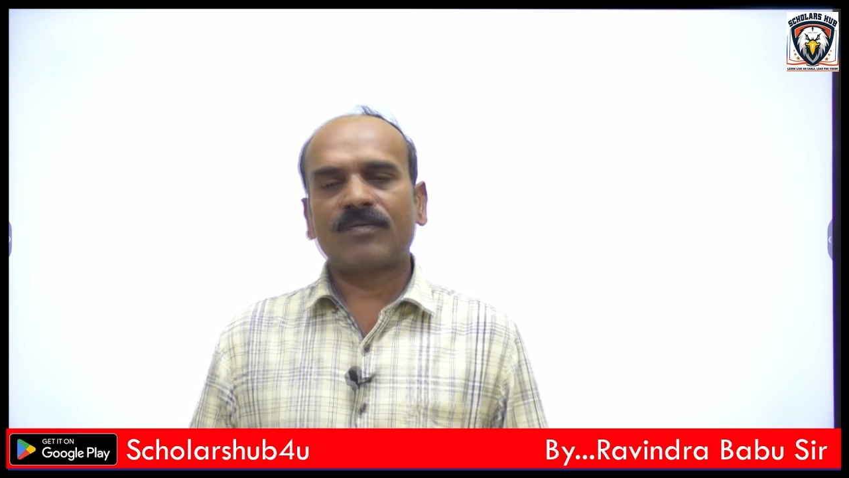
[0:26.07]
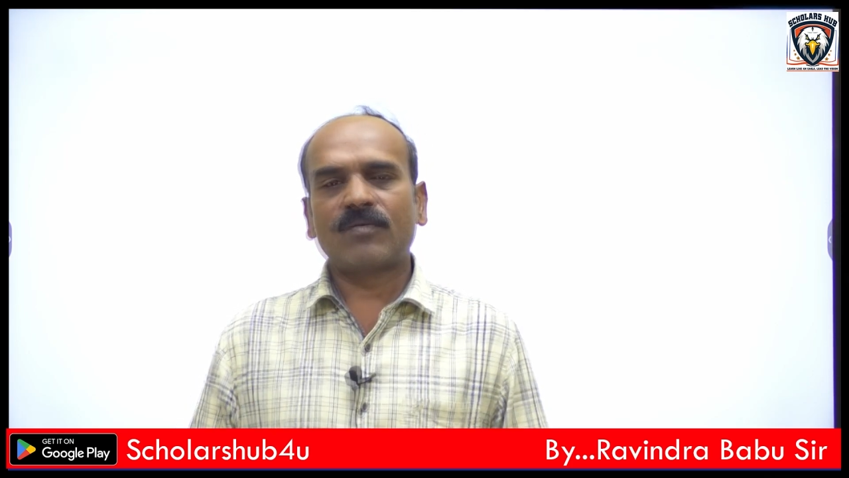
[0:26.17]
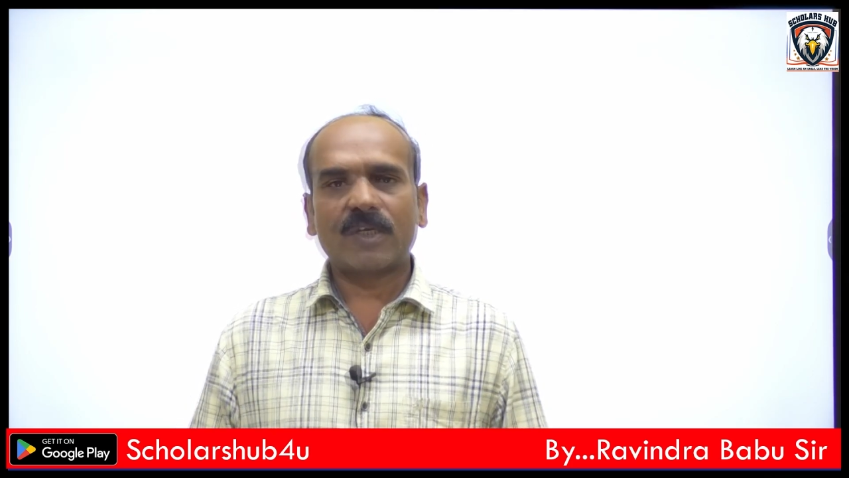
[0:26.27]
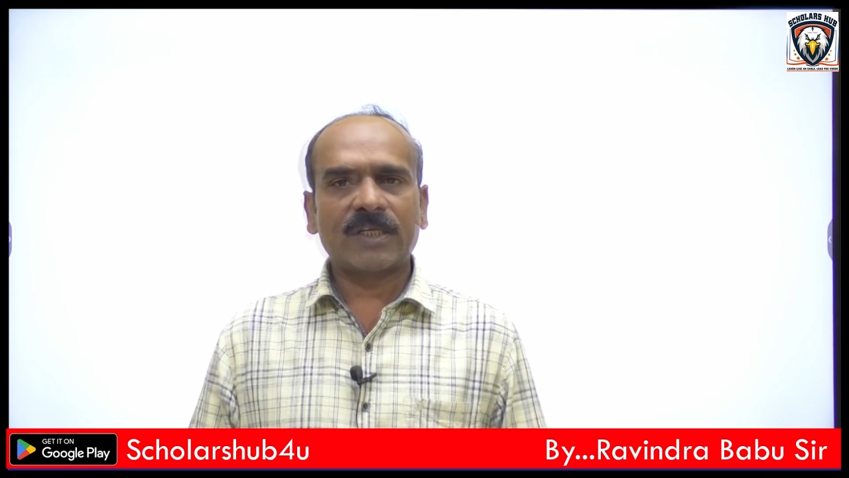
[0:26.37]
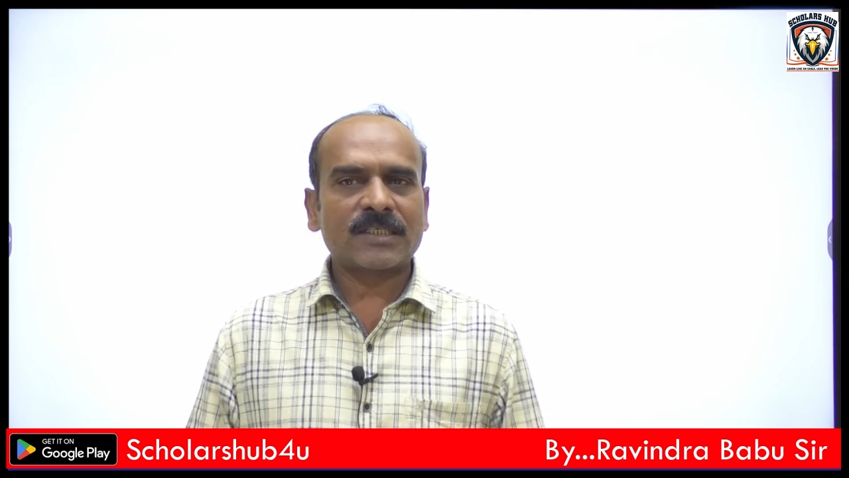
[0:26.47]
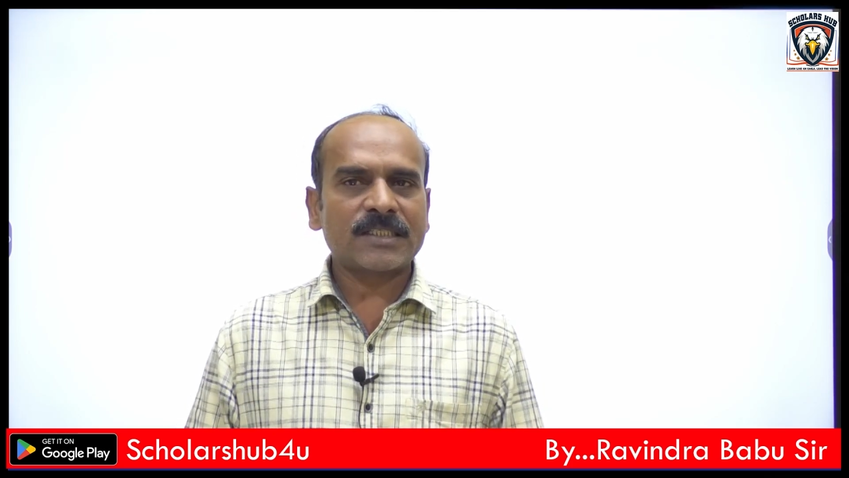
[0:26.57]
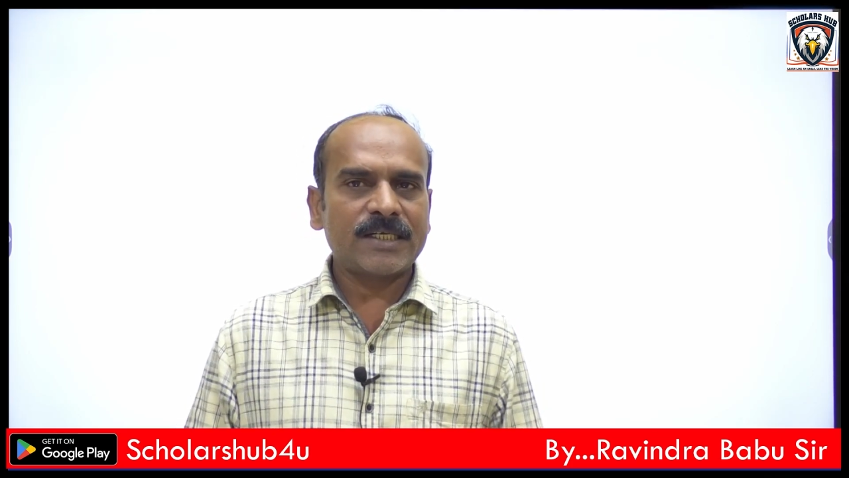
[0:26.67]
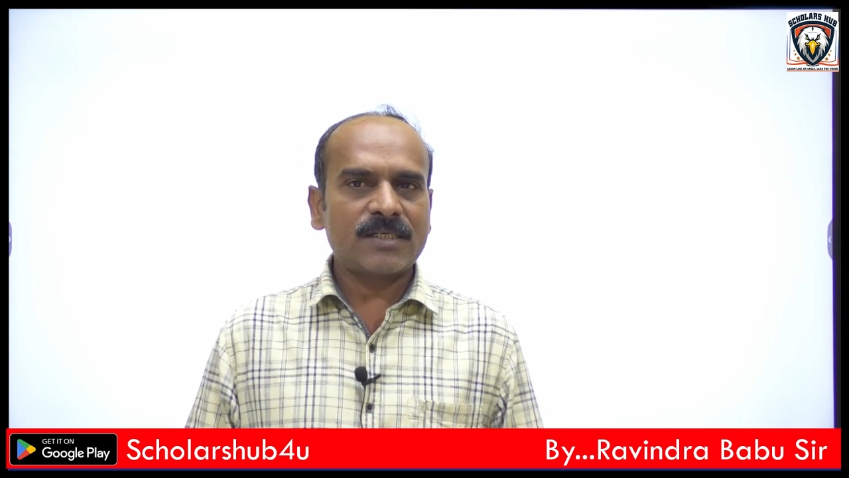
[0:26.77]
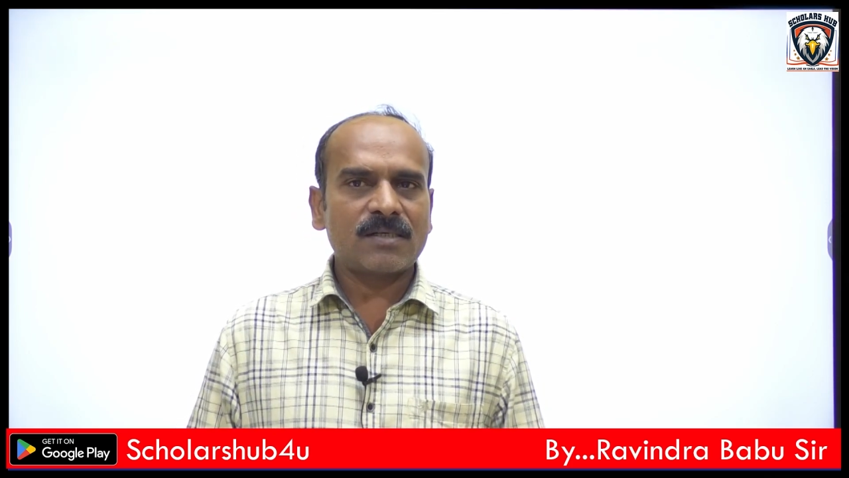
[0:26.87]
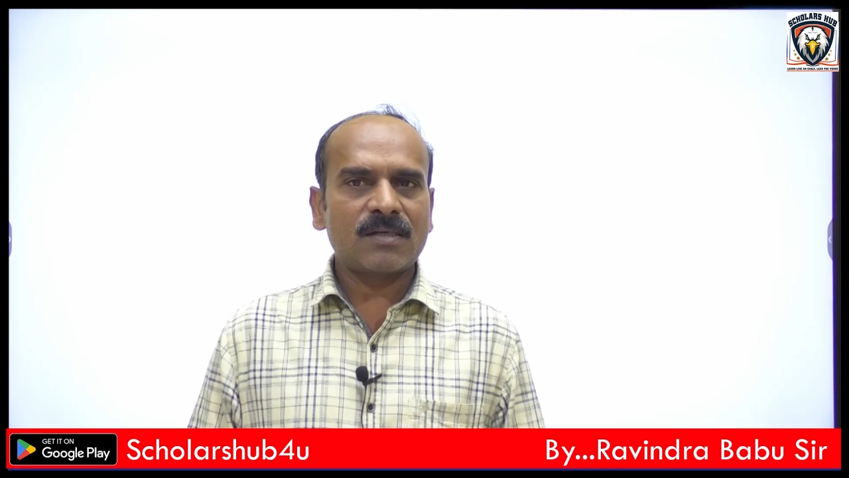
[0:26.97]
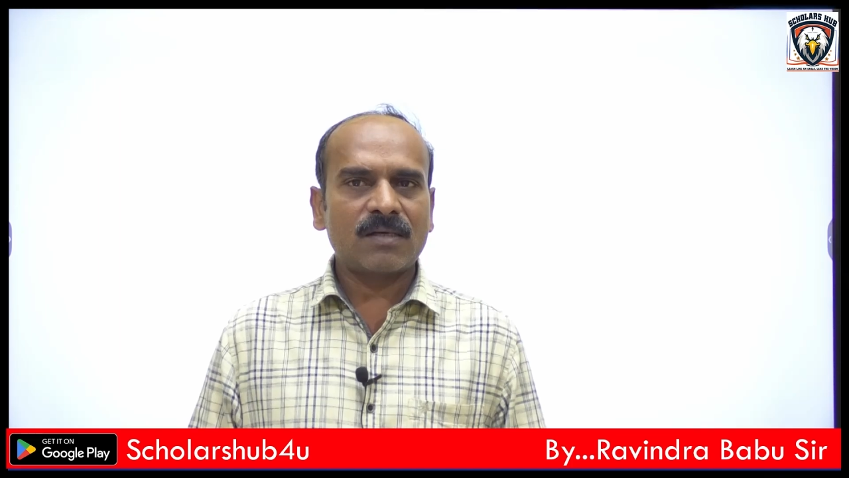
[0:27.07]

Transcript: what is state